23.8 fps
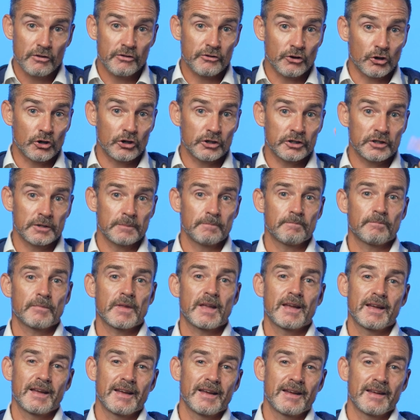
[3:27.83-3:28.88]
Third,
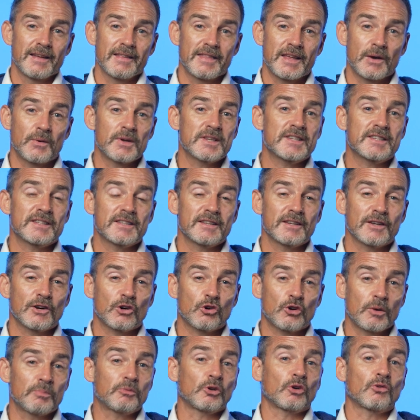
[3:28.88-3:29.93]
there is
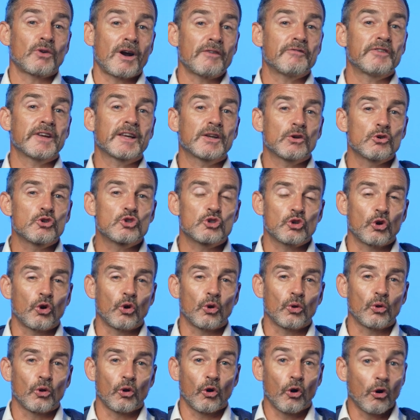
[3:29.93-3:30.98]
cryptographic
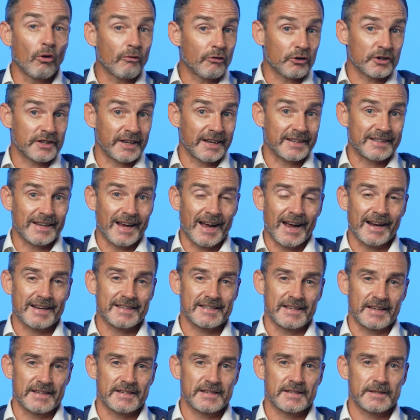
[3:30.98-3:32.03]
control over data
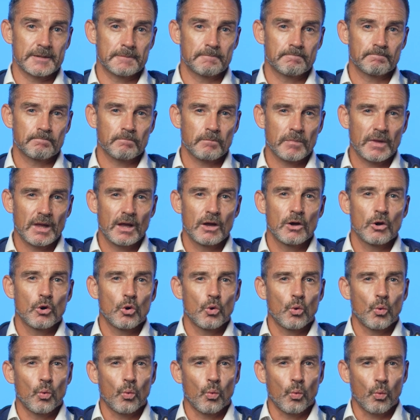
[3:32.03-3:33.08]
access.
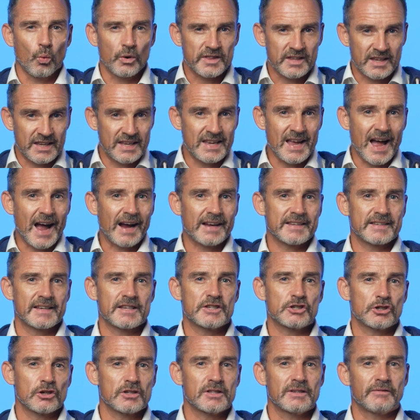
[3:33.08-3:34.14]
With key
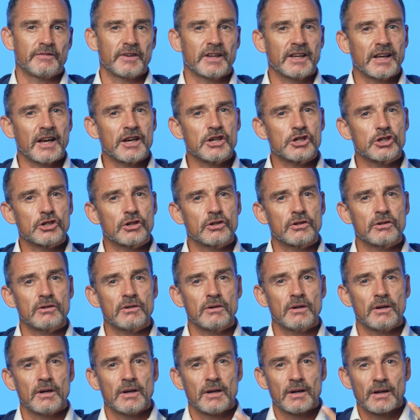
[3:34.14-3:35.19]
access
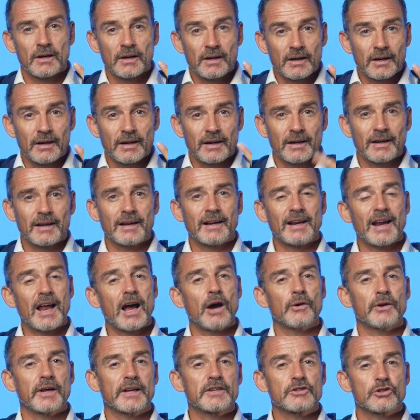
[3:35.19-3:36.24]
justification,
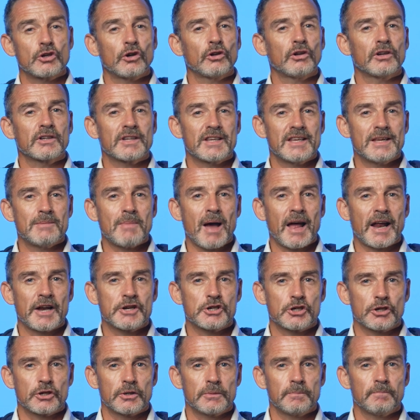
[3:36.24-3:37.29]
cloud external key
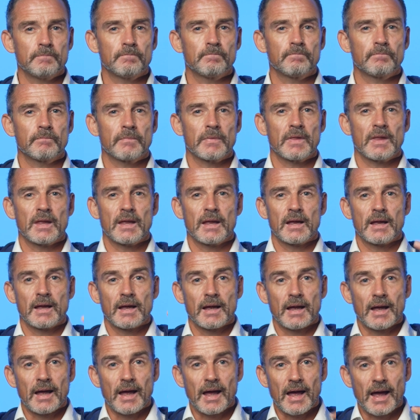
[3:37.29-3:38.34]
manager,
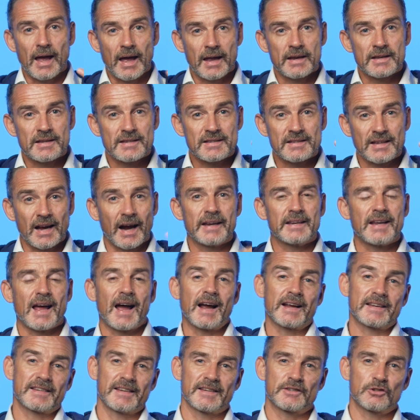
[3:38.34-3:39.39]
and signed
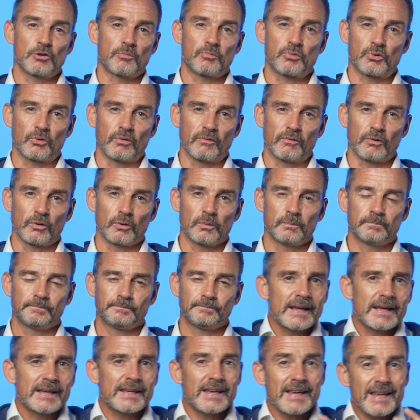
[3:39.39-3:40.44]
access approval.
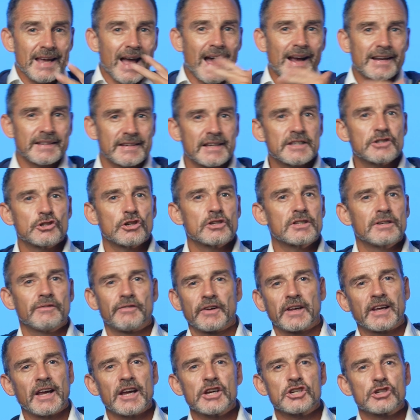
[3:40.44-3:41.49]
Key access
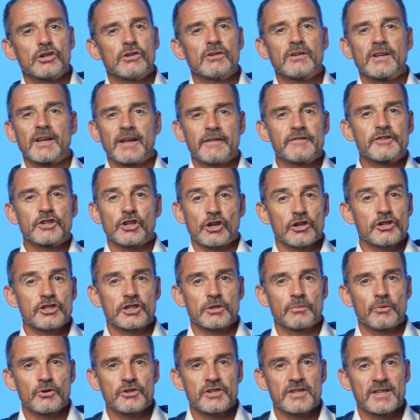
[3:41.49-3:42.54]
justification gives
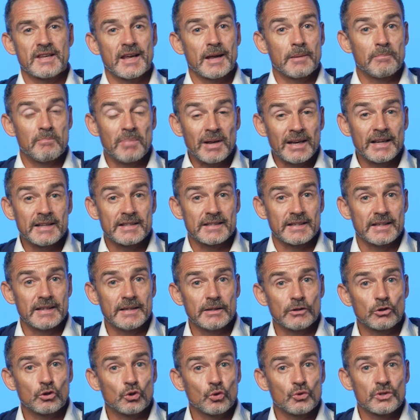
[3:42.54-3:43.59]
customers the ability
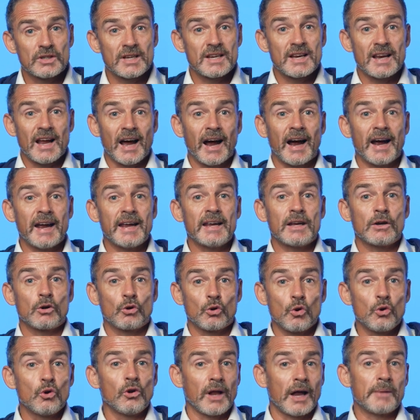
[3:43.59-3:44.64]
to deny
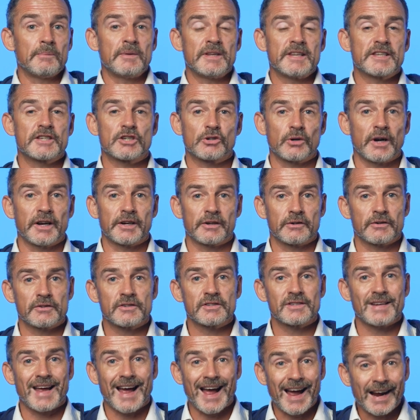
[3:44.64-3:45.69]
Google
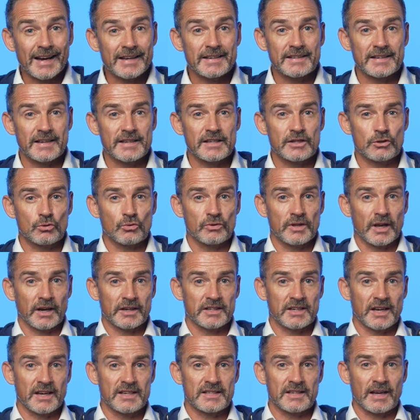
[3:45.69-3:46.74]
administrators access to their
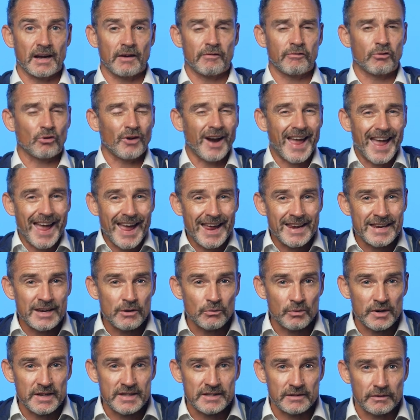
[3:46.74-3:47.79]
data for any
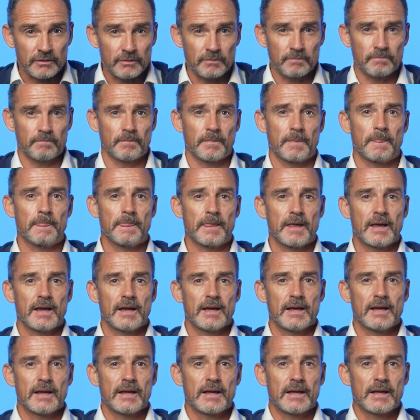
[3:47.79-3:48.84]
reason,
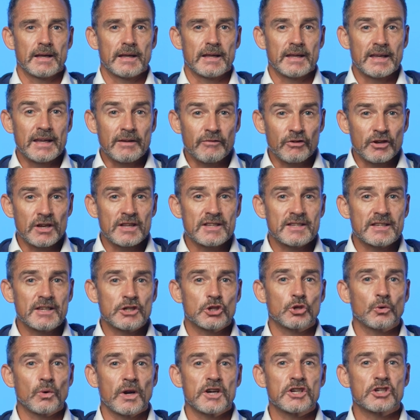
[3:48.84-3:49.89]
even in
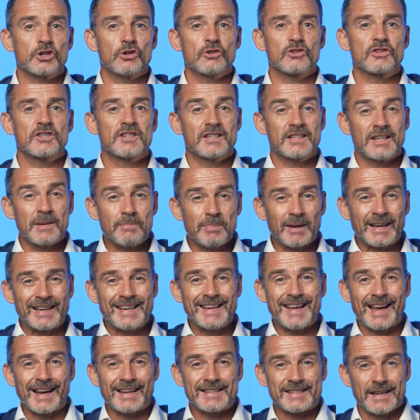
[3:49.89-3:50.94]
situations
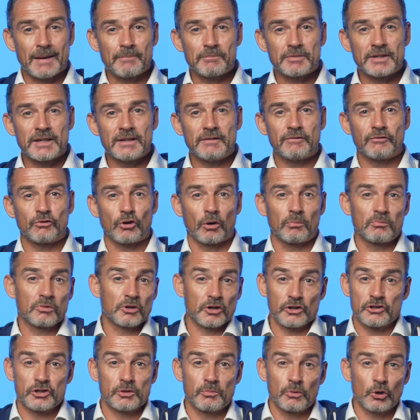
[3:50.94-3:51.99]
typically exempted from
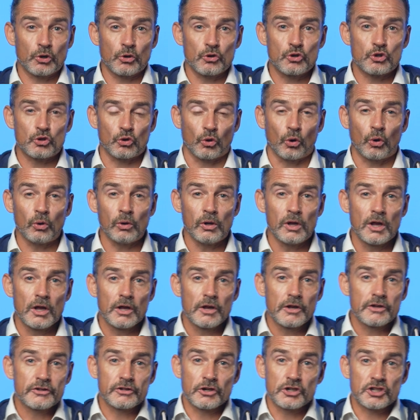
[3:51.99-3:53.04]
customer control,
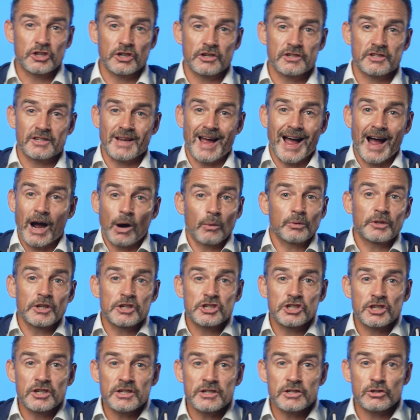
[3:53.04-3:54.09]
such as
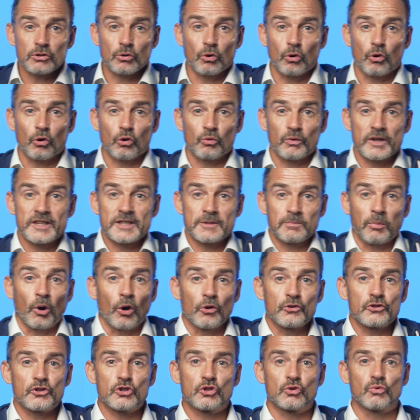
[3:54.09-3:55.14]
outages or
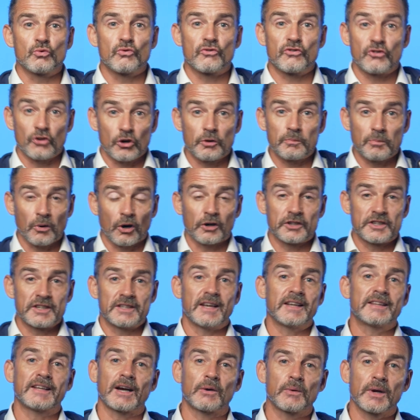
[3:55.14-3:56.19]
response to third party
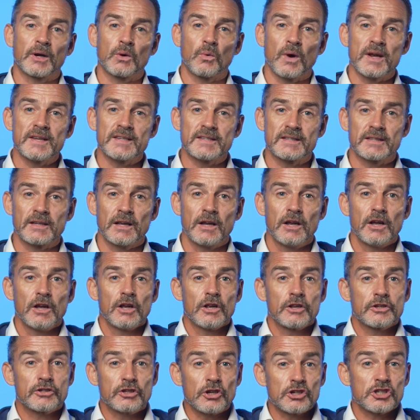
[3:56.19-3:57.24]
data requests,
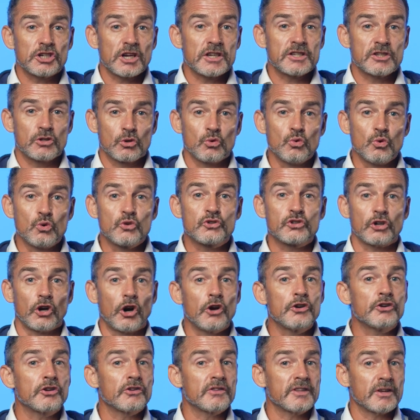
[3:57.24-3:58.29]
such as those
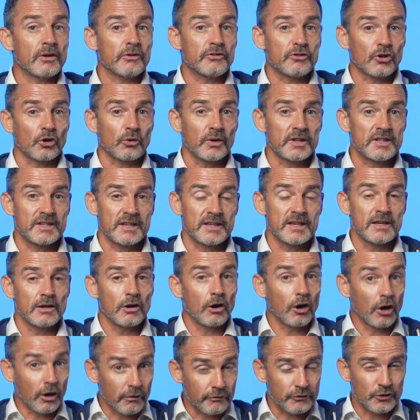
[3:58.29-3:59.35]
under the authority
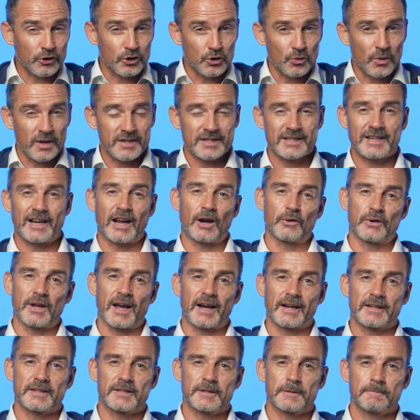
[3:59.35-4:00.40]
of the US Cloud
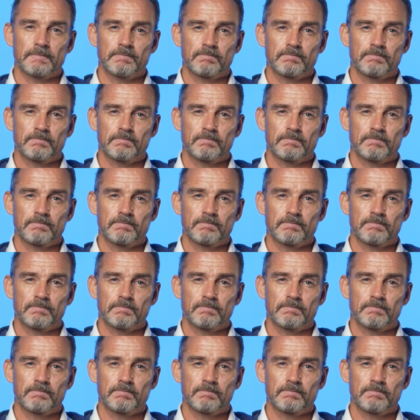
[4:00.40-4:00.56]
Act.